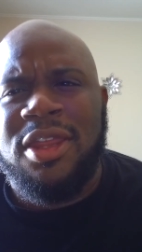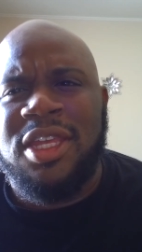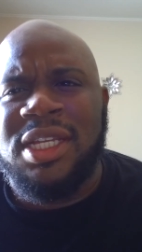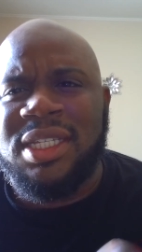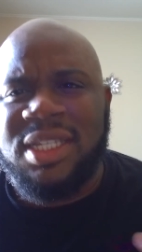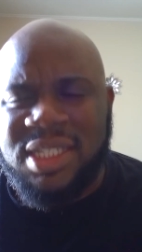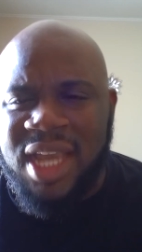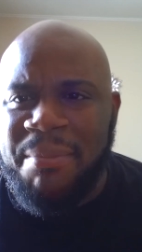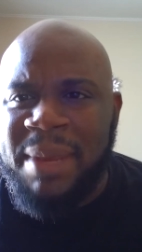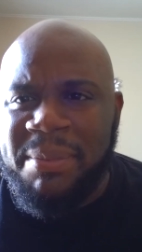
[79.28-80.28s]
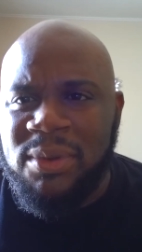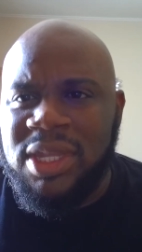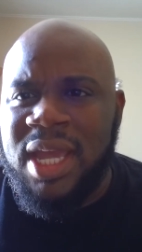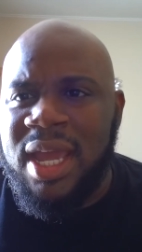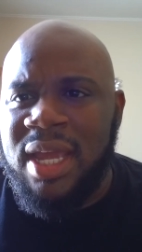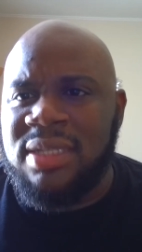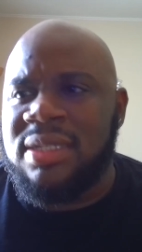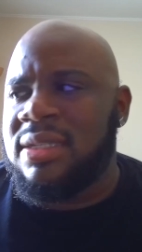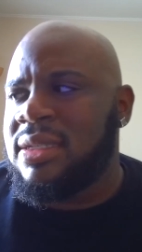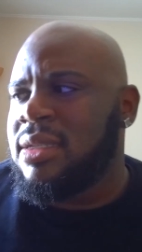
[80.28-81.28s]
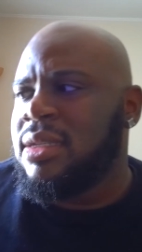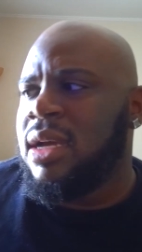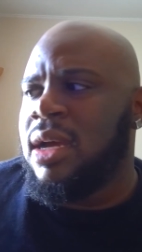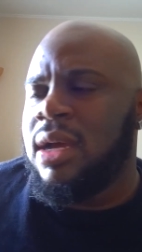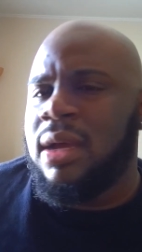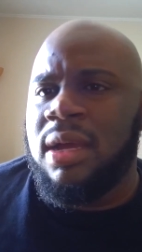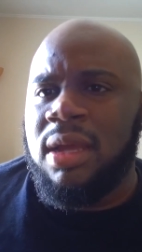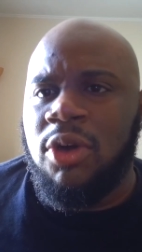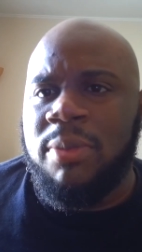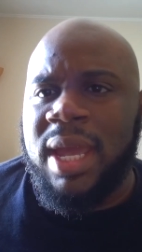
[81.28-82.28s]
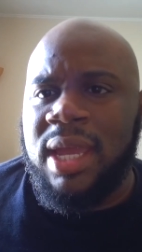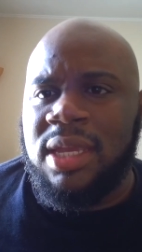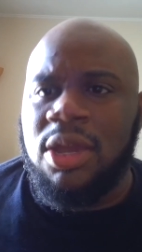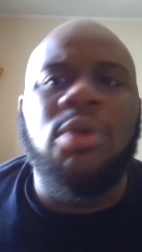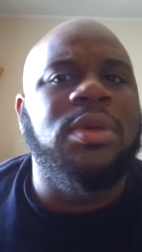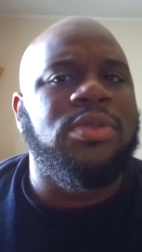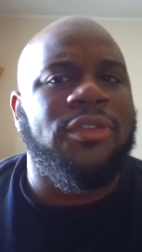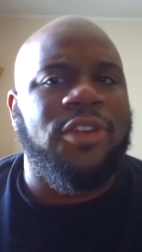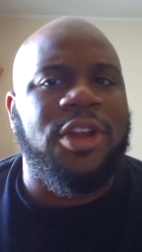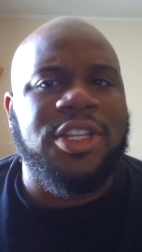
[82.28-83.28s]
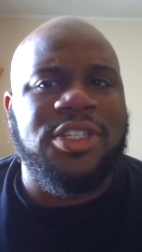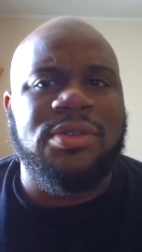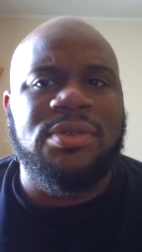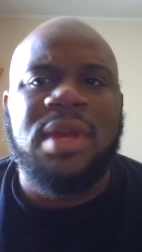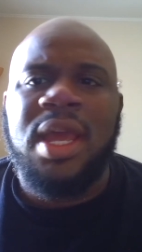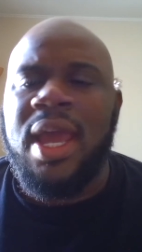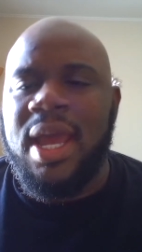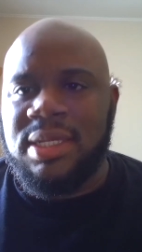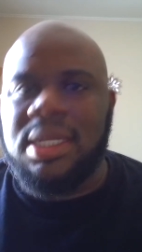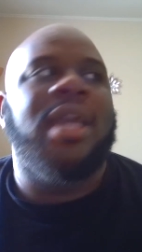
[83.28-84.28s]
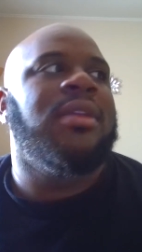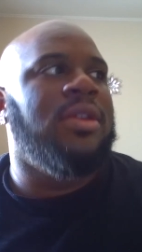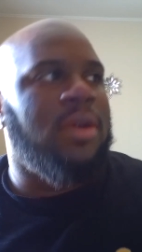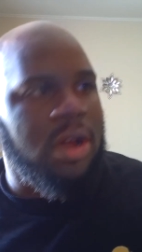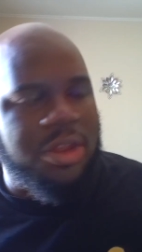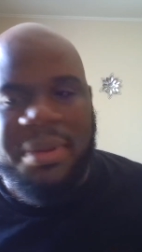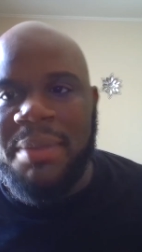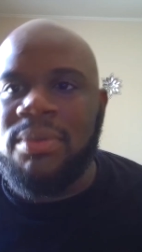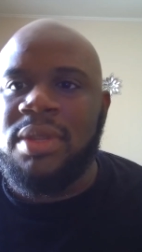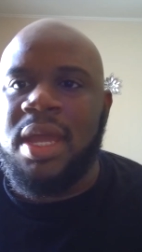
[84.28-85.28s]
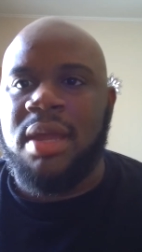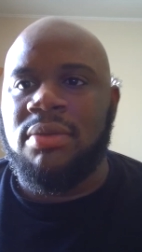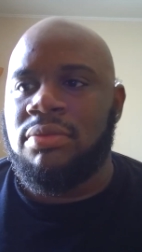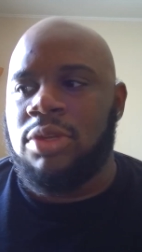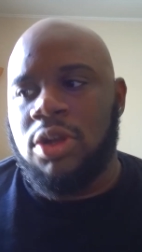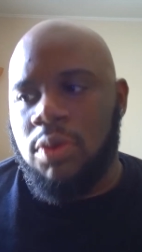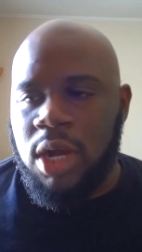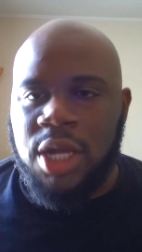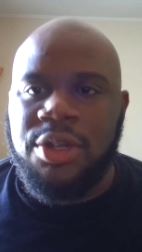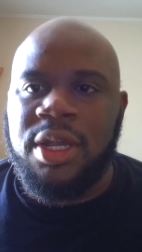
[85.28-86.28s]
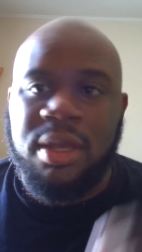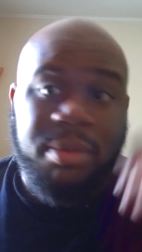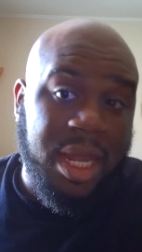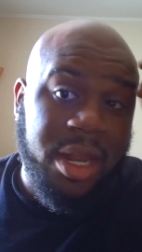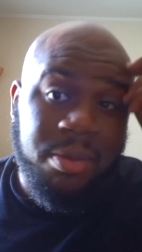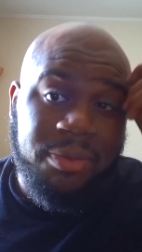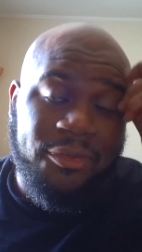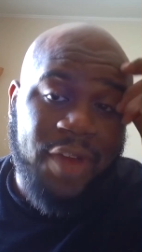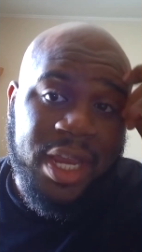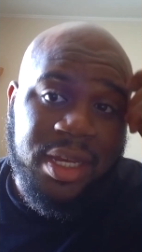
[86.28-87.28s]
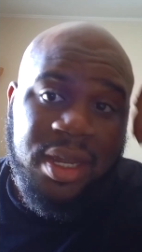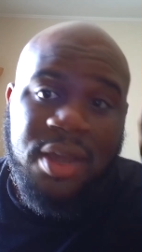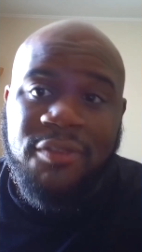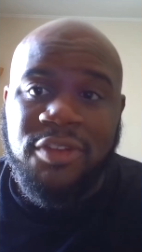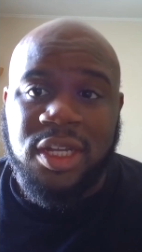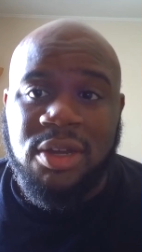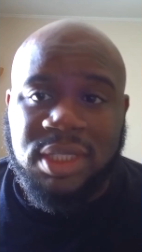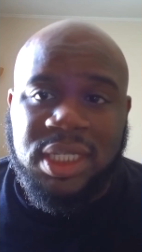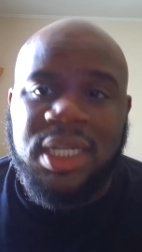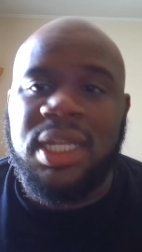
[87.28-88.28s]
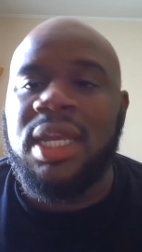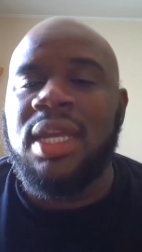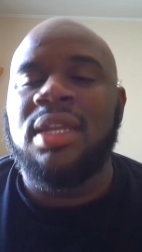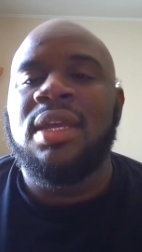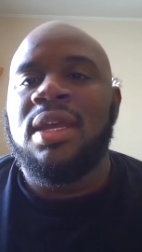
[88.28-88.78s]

the same people that old man Hyo was referring to as, like, you know, all the people that were under him that helped fight for the Kochi clan,